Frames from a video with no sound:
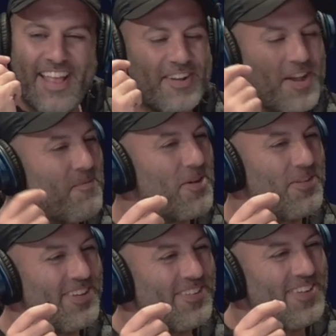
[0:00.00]
coming over
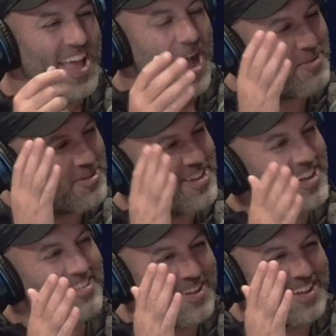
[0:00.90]
to you. I'm just
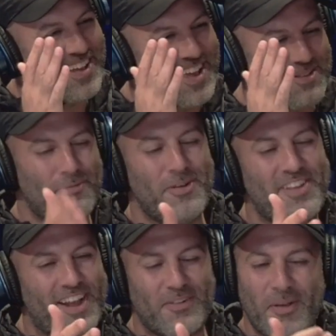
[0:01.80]
thinking as a foot
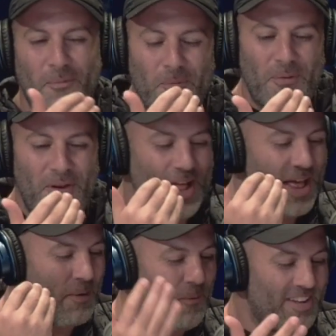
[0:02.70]
doctor, like
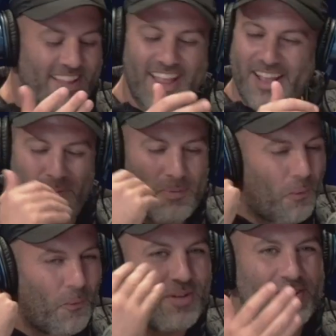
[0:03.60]
what is that like? Is people
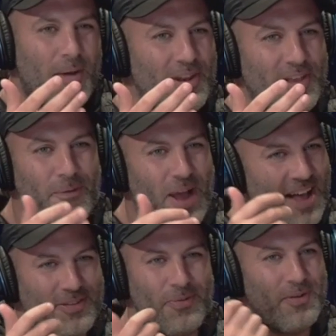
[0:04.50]
always coming to you
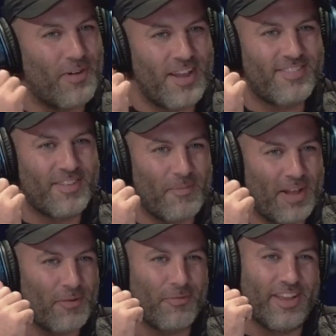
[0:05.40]
asking you advice
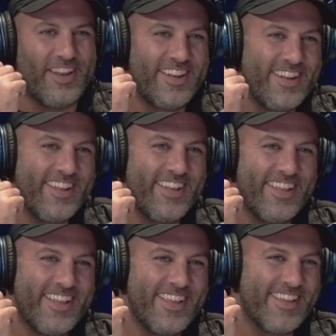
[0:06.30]
about their feet?
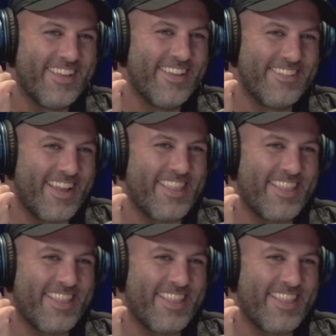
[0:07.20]
Bro,